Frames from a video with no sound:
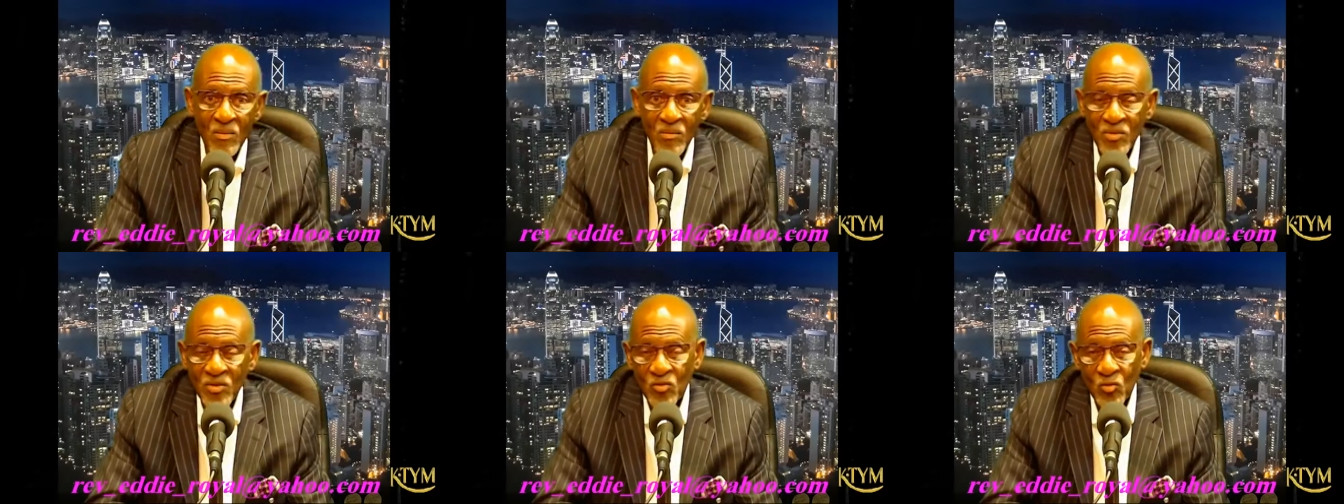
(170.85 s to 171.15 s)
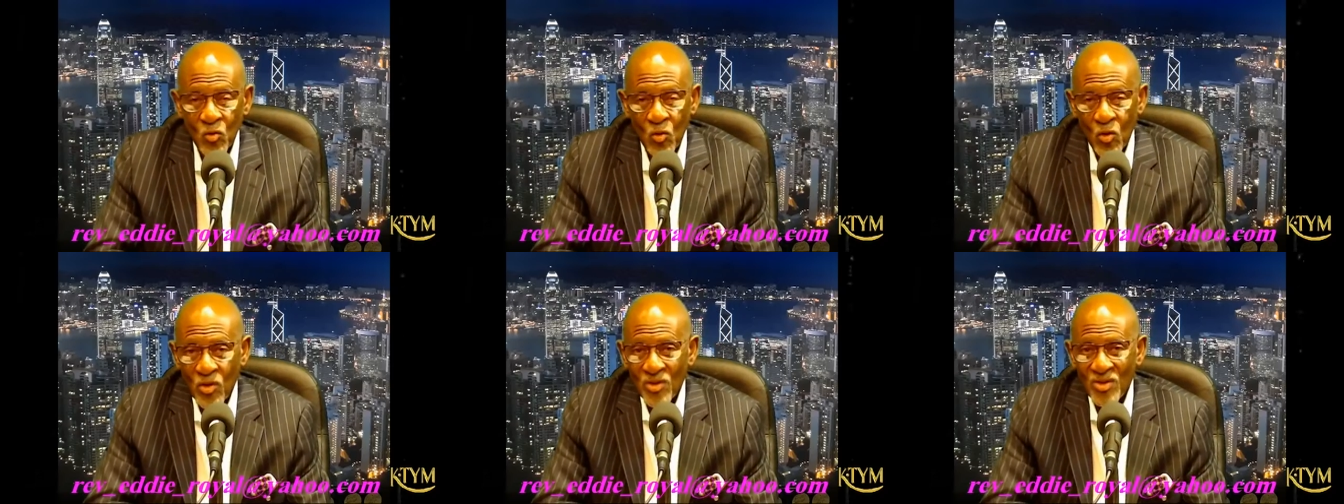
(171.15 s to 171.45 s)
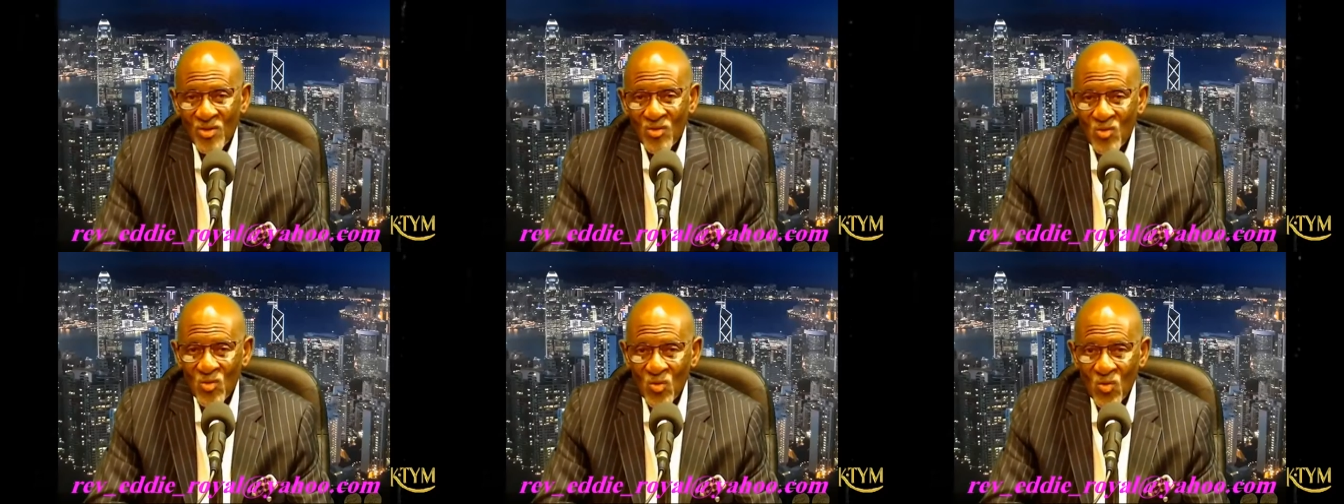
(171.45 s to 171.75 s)
Mr. Roy,
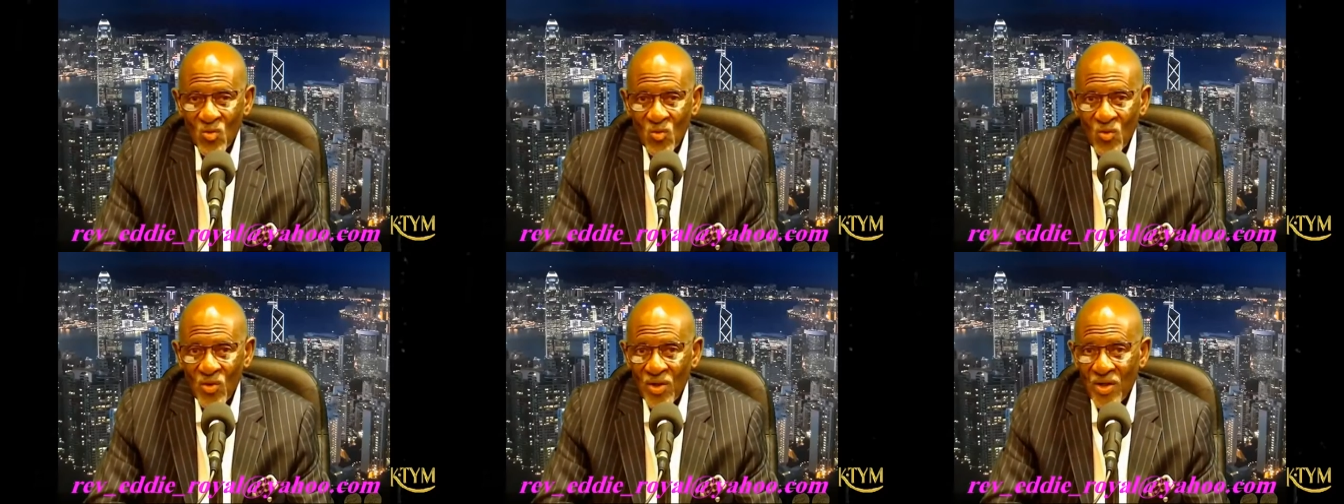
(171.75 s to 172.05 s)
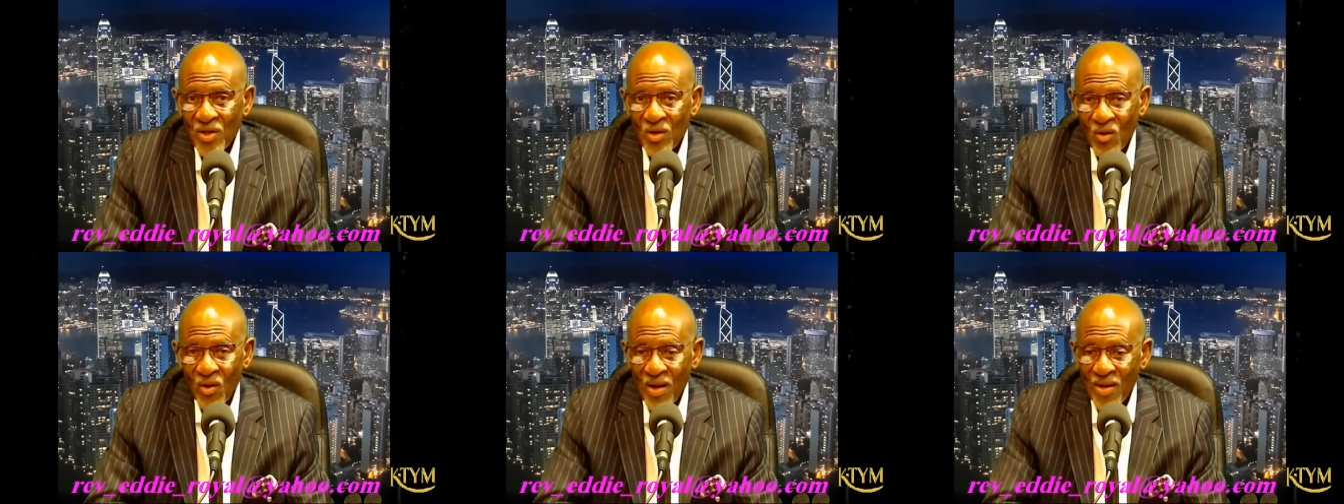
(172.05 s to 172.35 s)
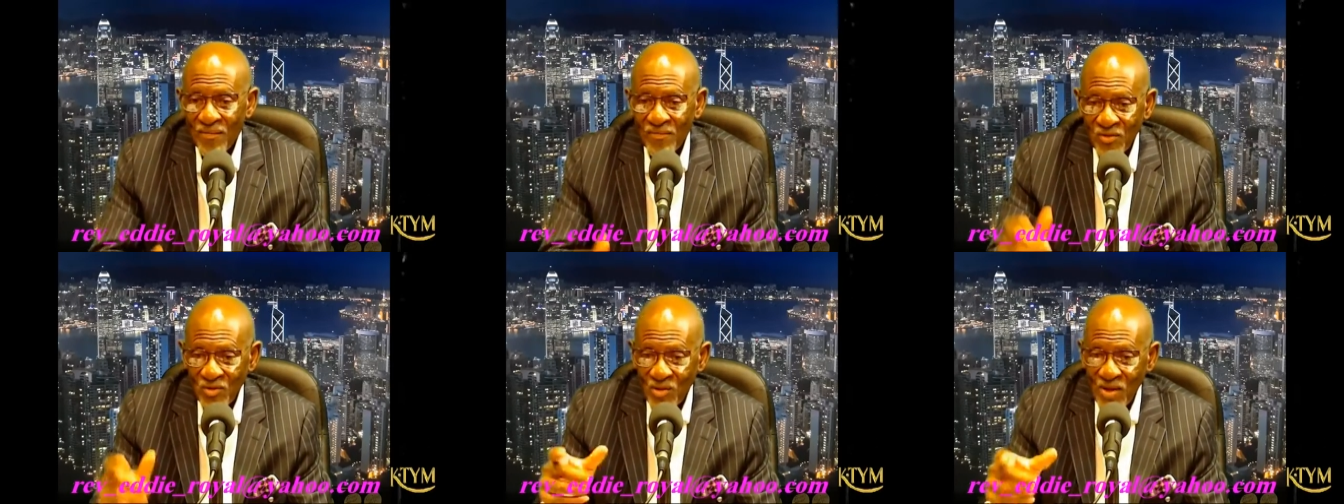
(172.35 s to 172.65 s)
you really don't
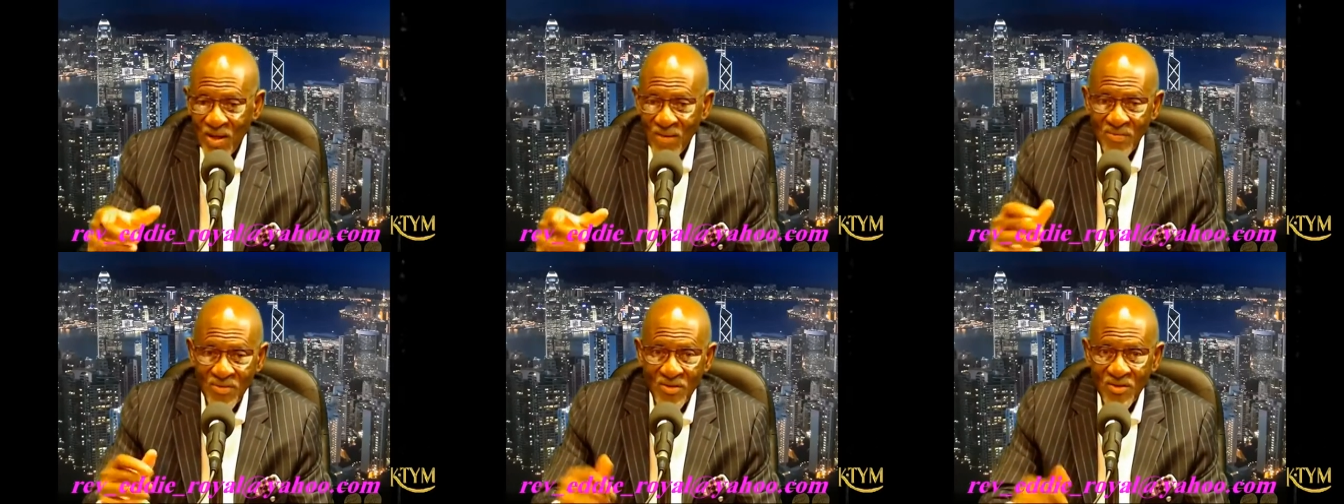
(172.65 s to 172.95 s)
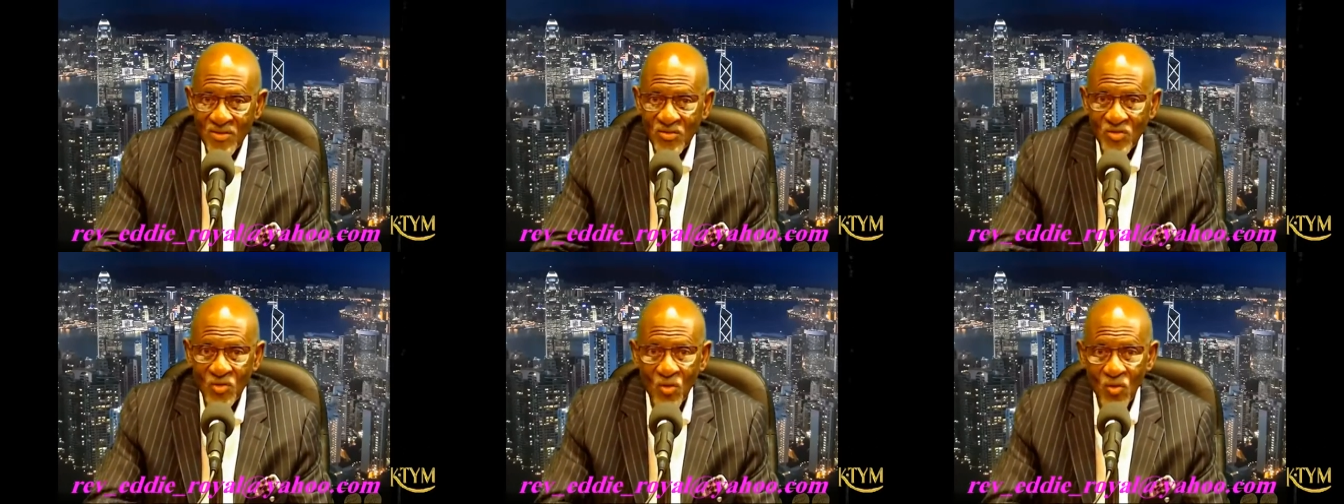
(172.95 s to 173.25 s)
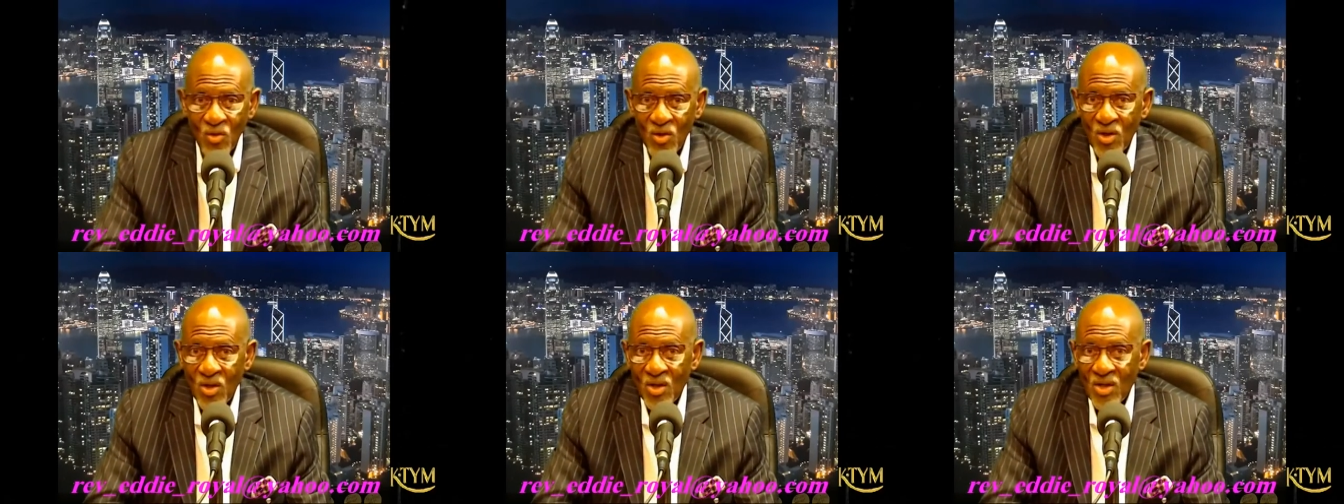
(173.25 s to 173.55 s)
have, you got this,
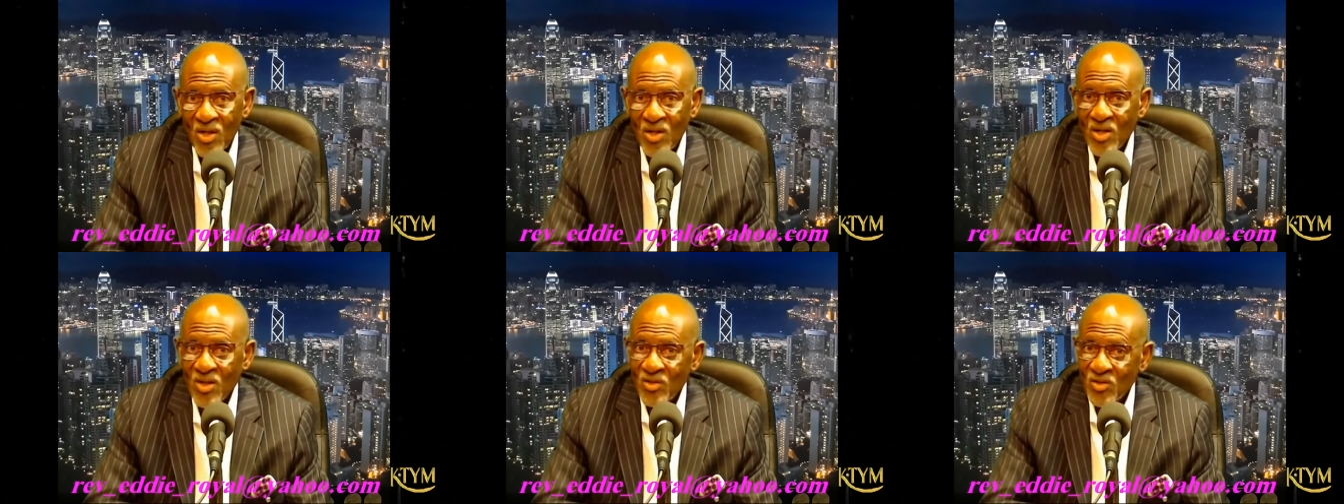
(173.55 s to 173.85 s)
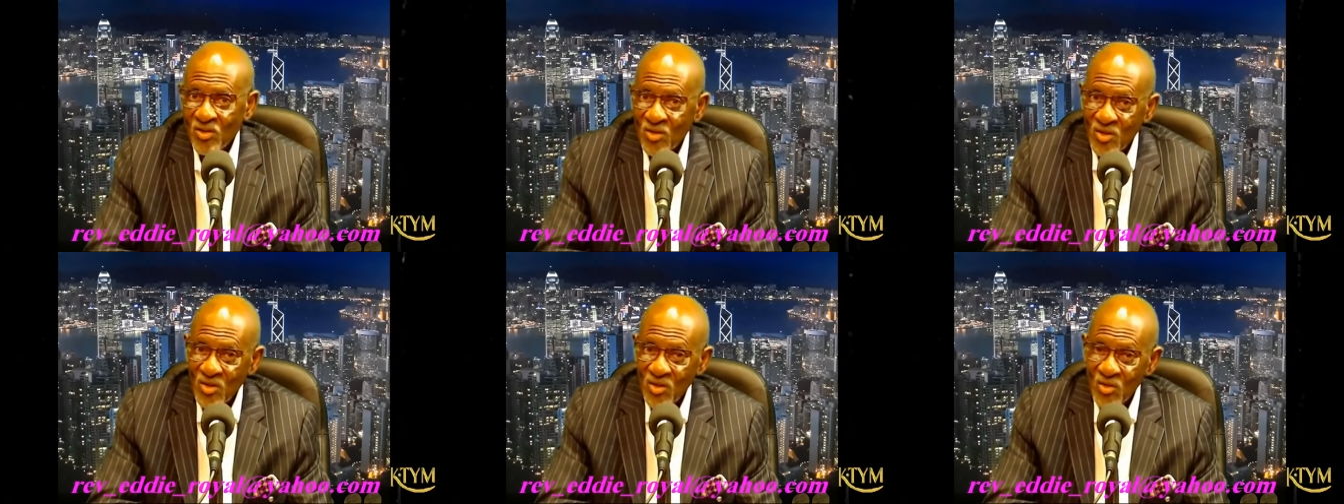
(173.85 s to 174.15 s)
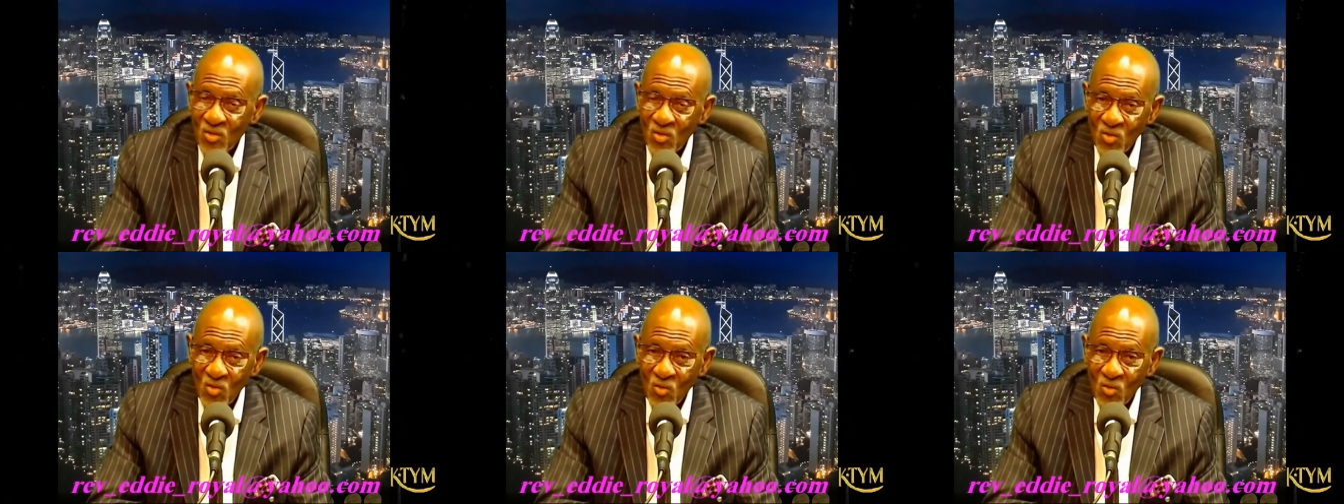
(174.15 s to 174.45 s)
so
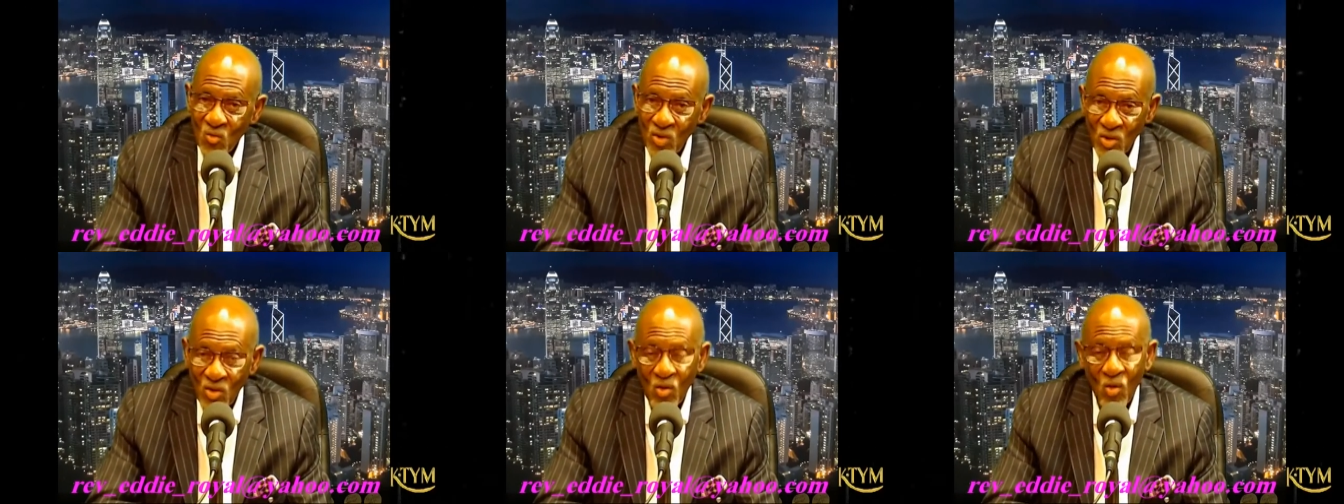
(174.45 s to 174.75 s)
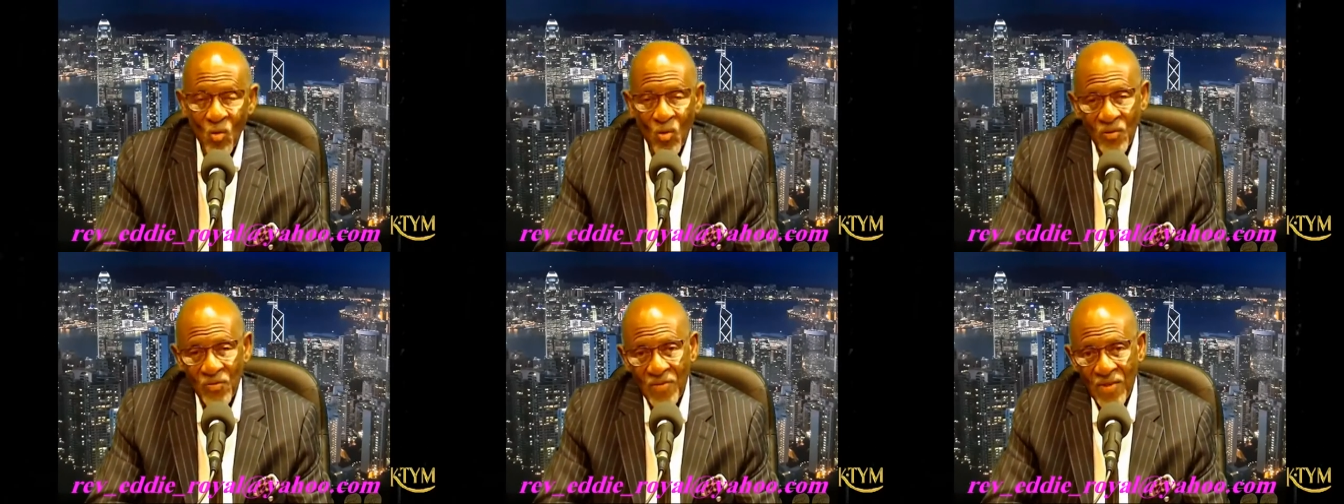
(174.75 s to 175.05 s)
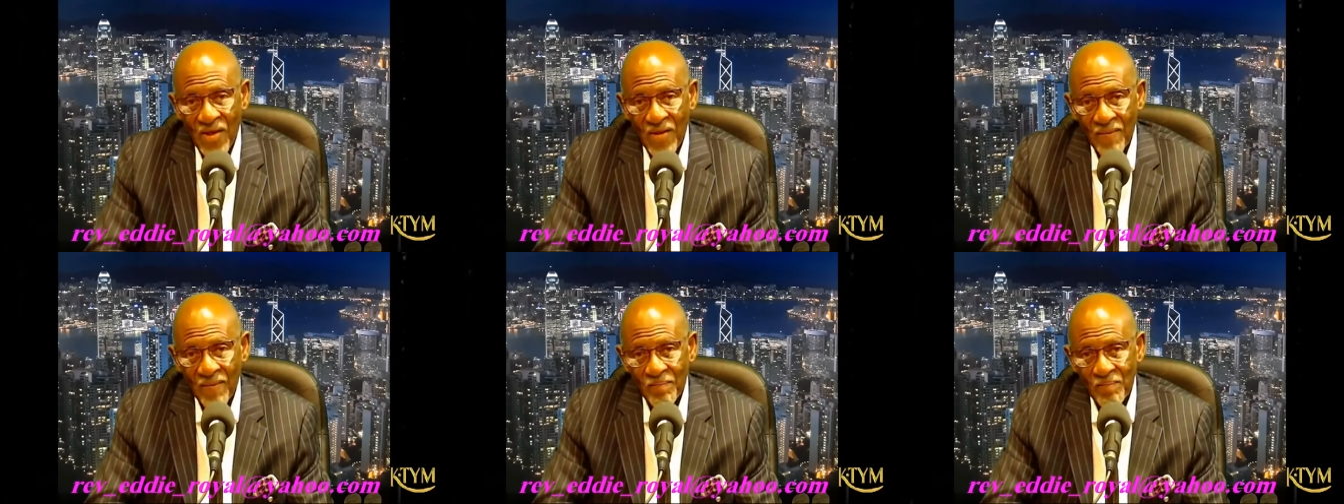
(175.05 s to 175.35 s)
we'll go with
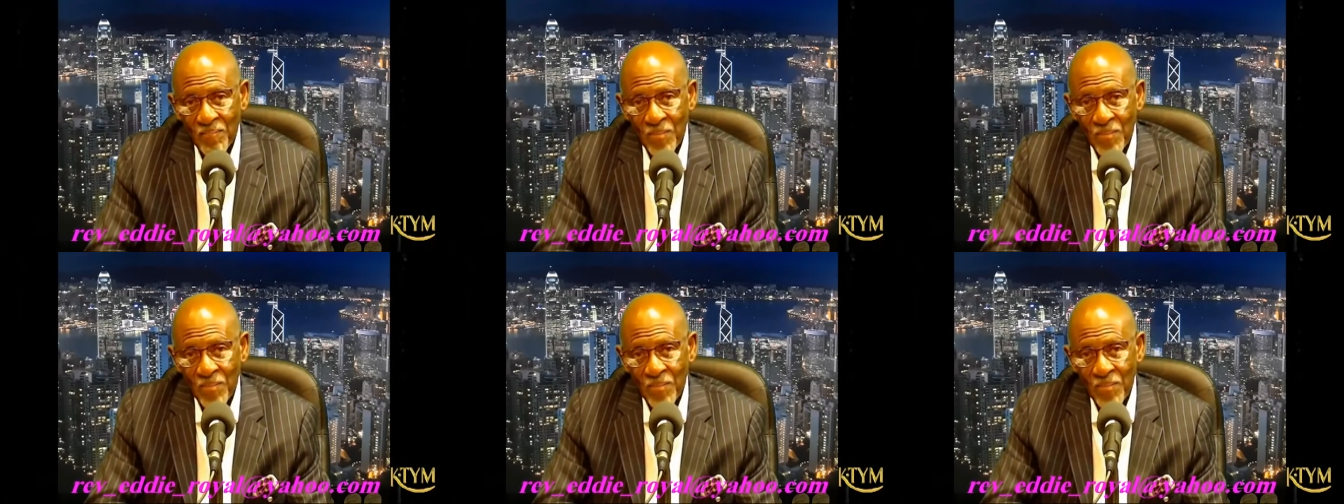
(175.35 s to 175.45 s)
that.